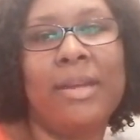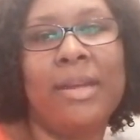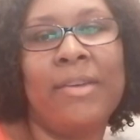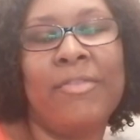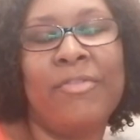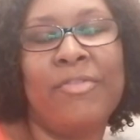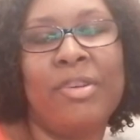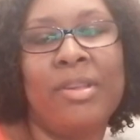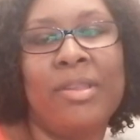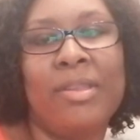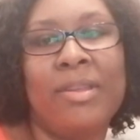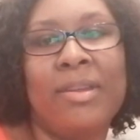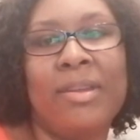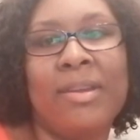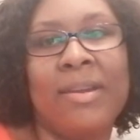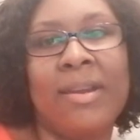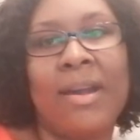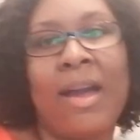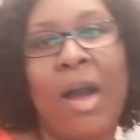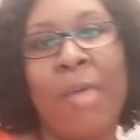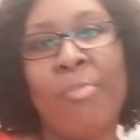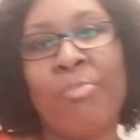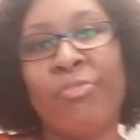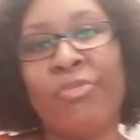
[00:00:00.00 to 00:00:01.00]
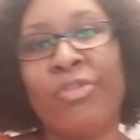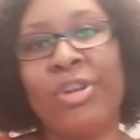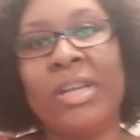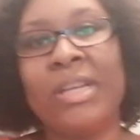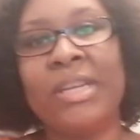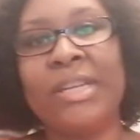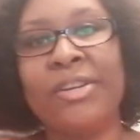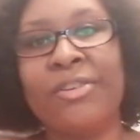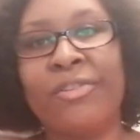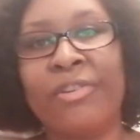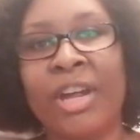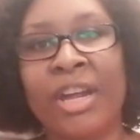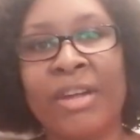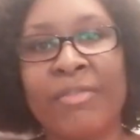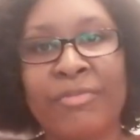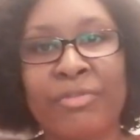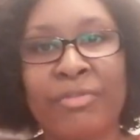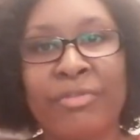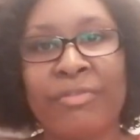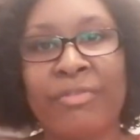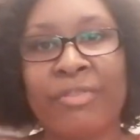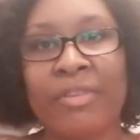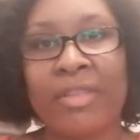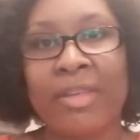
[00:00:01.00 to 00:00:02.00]
everything. I'm really
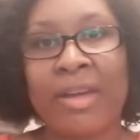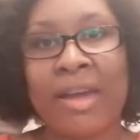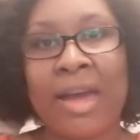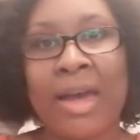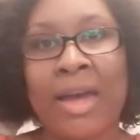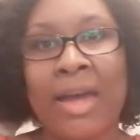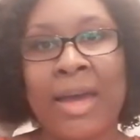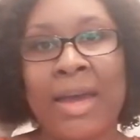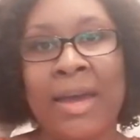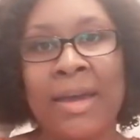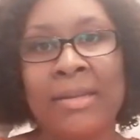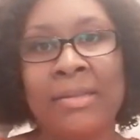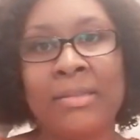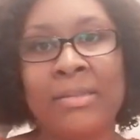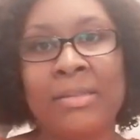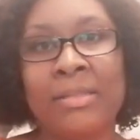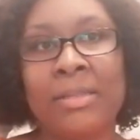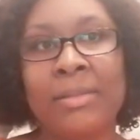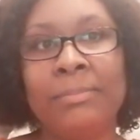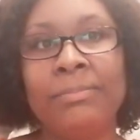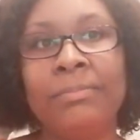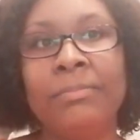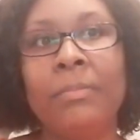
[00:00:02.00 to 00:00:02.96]
grateful for that, and